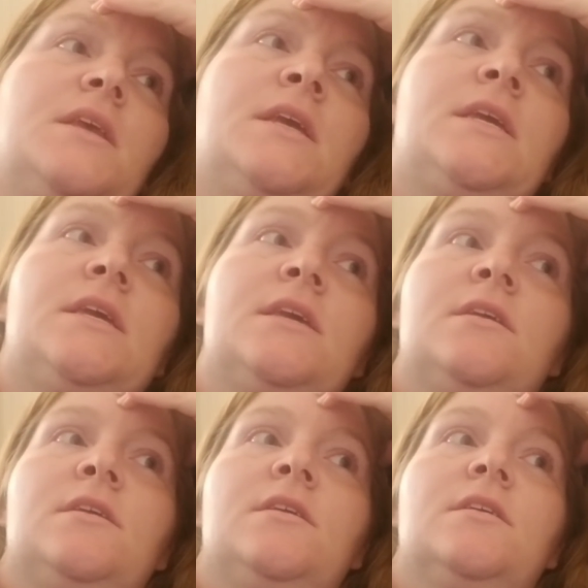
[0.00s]

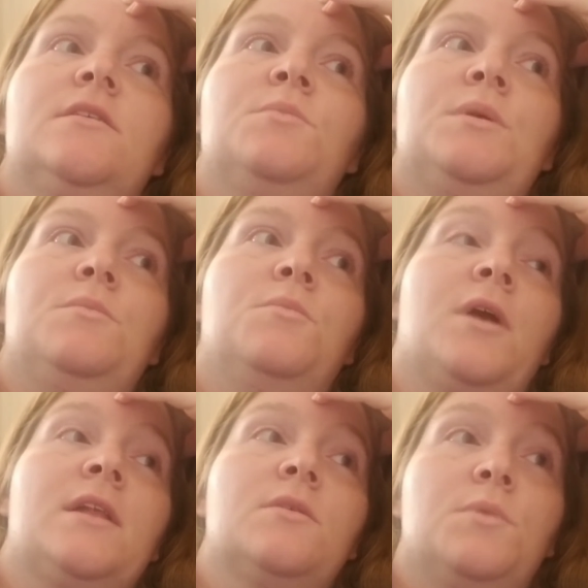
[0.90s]
we were
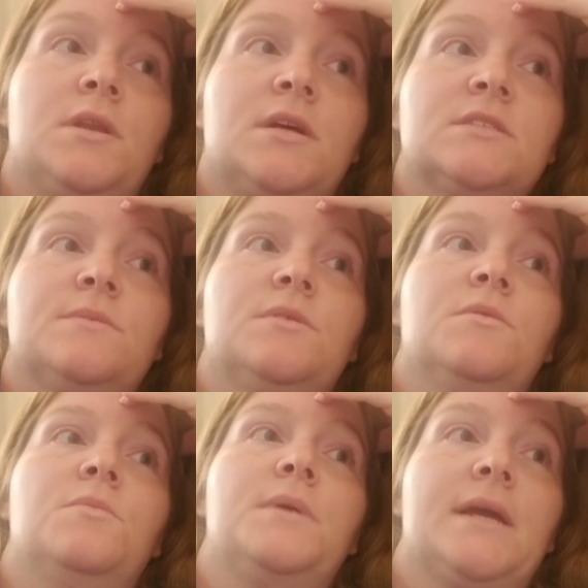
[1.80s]
at the one
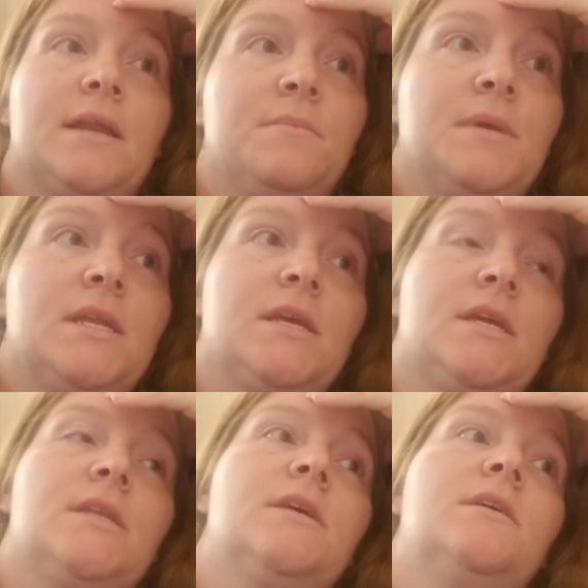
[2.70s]
hospital. We got
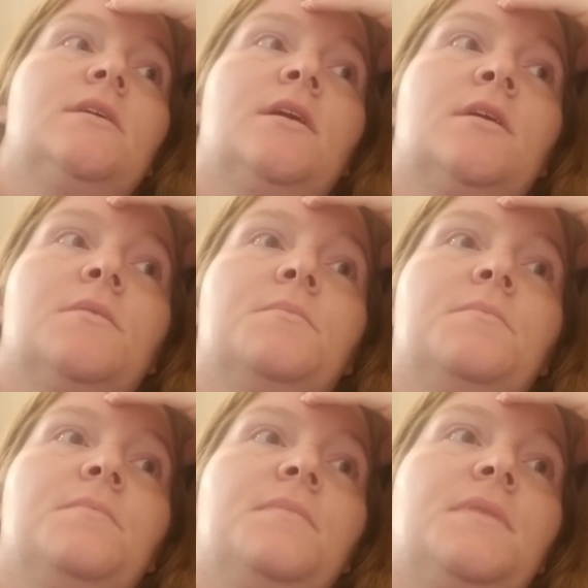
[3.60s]
admitted.
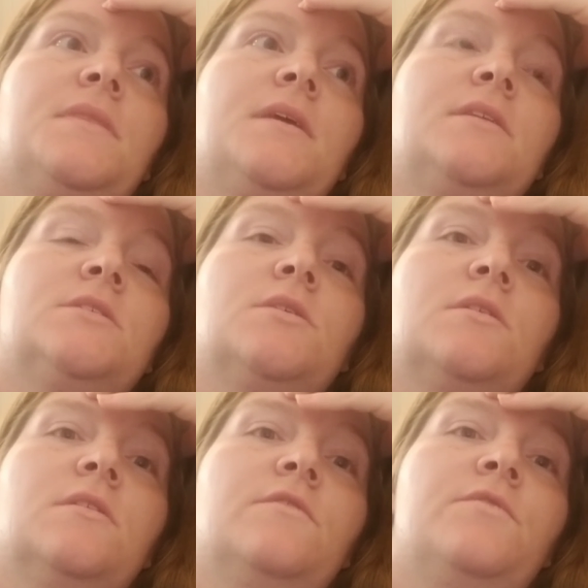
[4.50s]
They
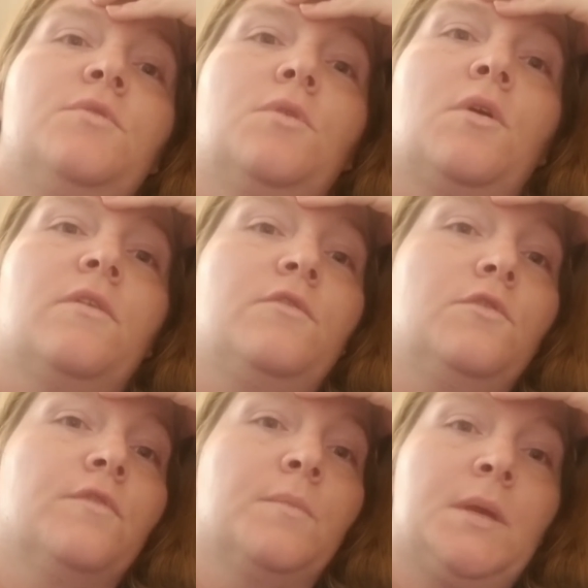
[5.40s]
took all the
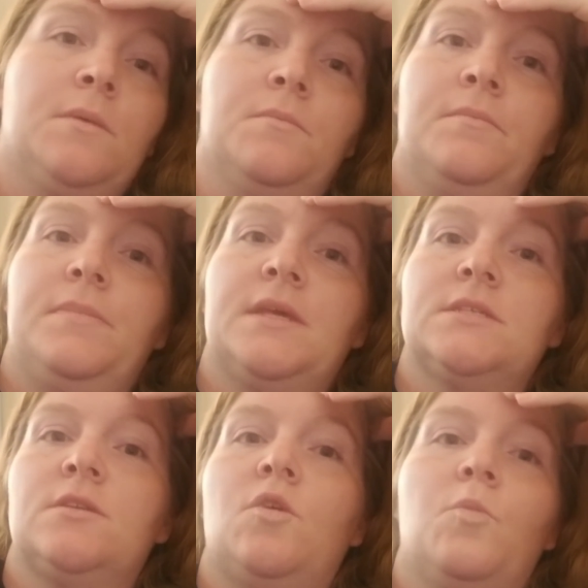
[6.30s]
food from him. They
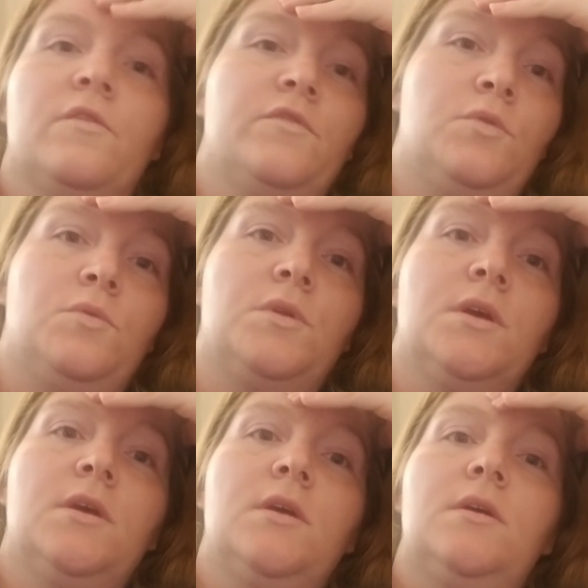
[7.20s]
said no more food.
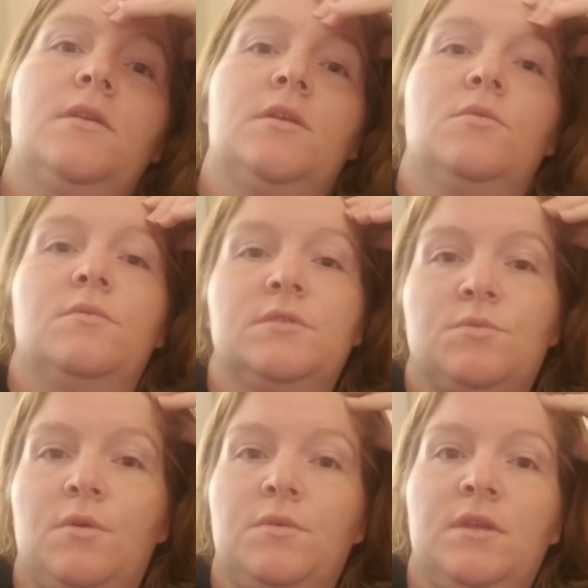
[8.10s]
They don't know what's
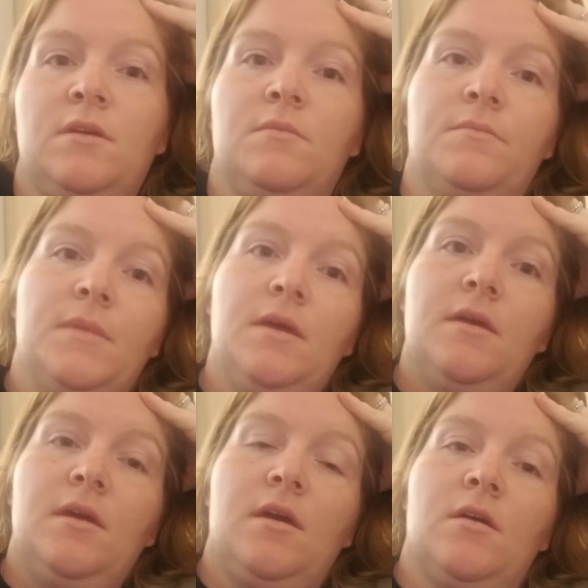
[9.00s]
wrong with him.
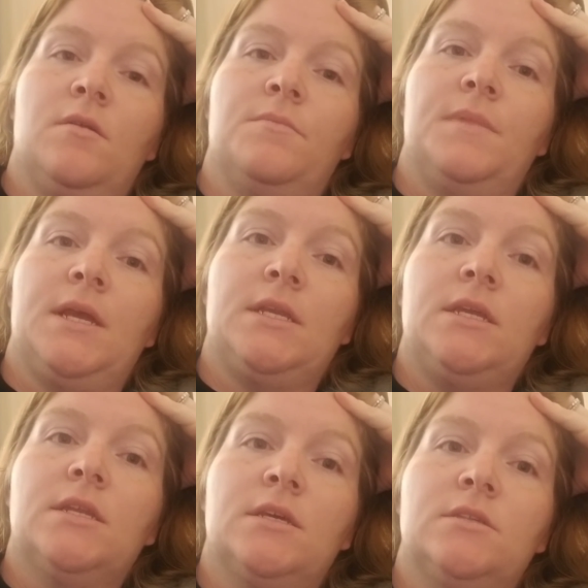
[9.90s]
They
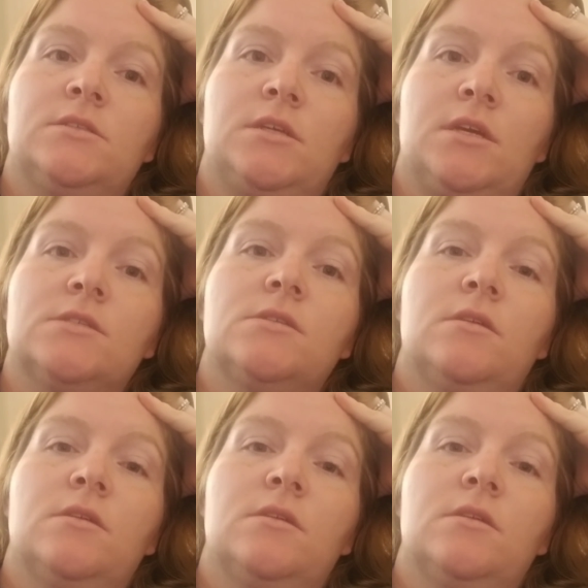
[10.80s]
needed to get